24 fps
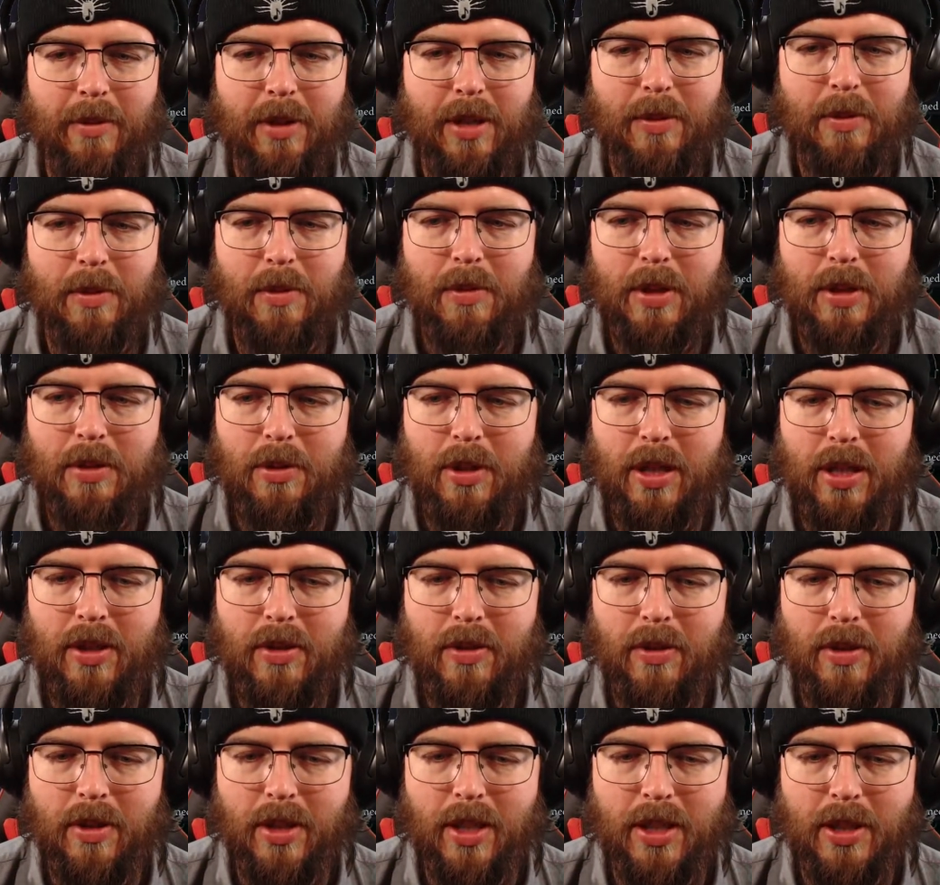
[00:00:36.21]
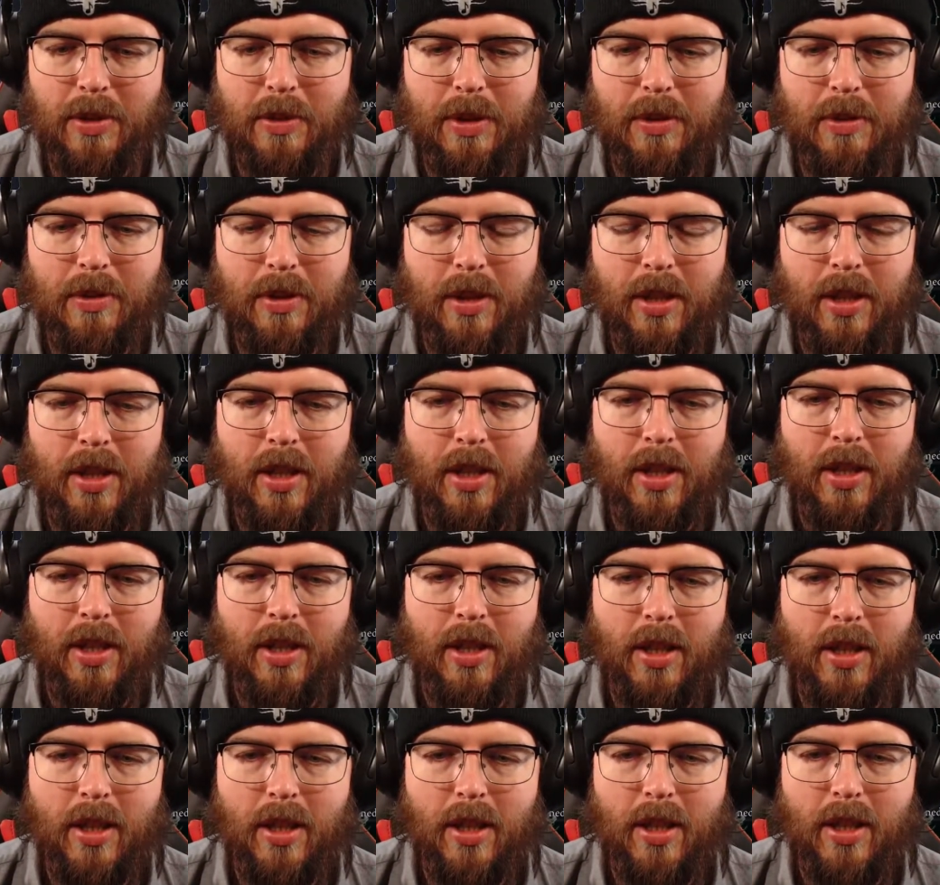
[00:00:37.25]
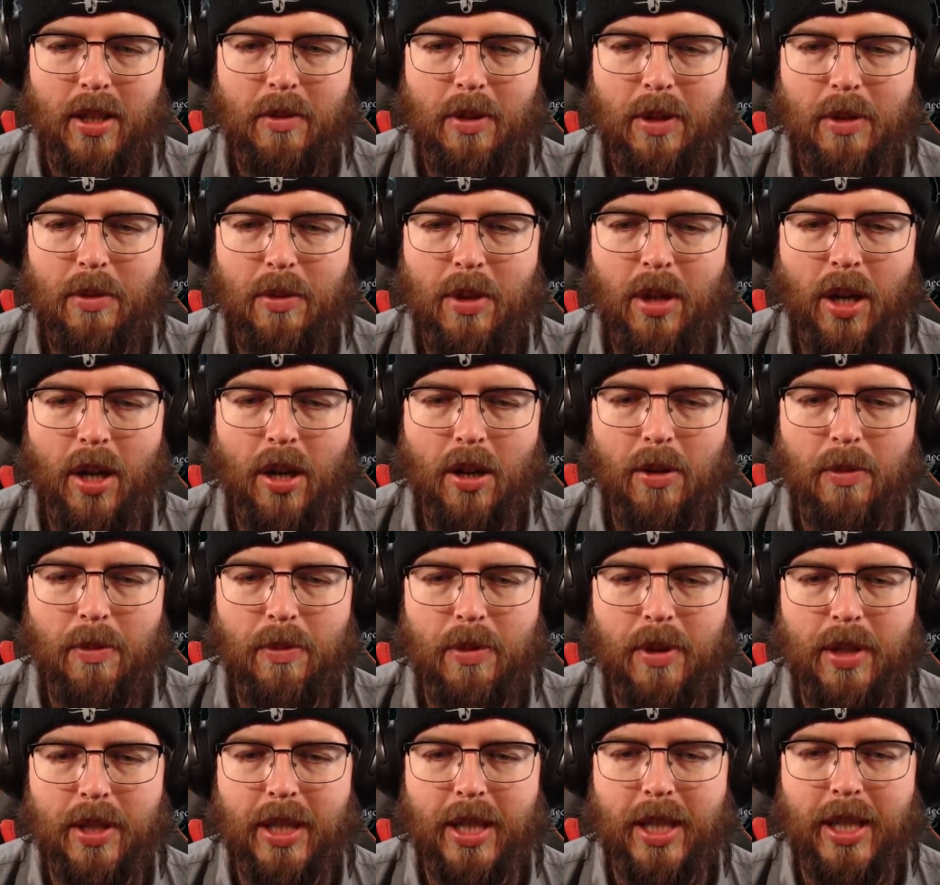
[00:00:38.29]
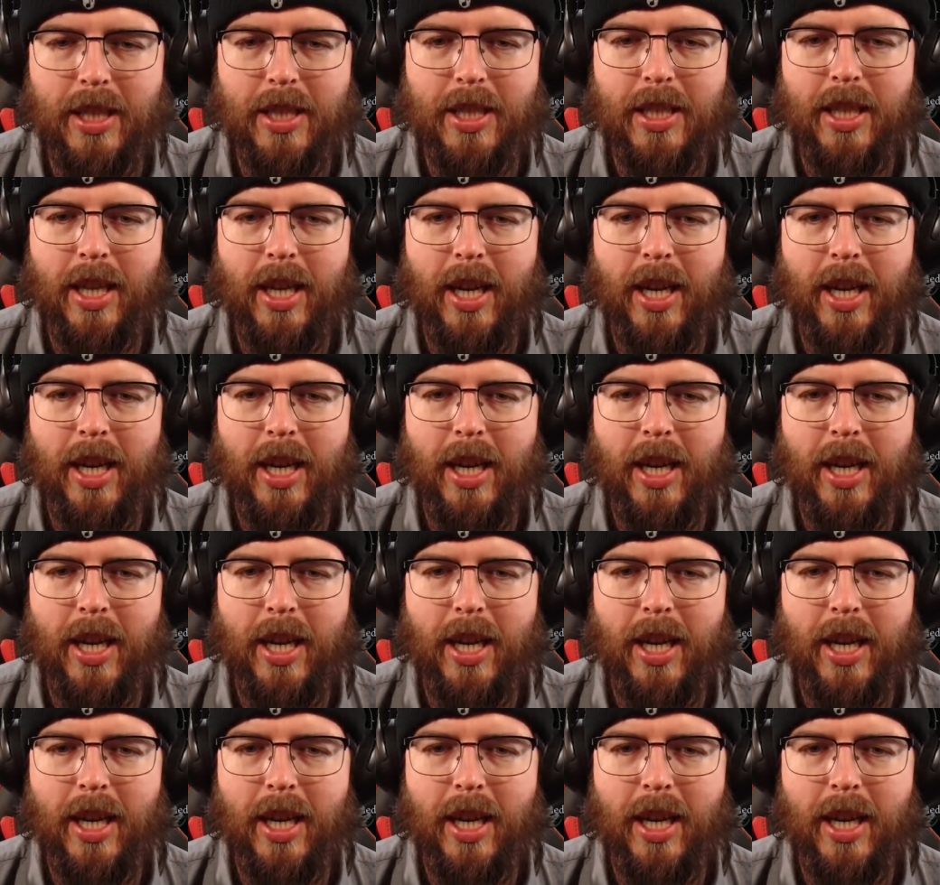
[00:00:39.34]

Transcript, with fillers: We will we will get through this. We will we will cope with this.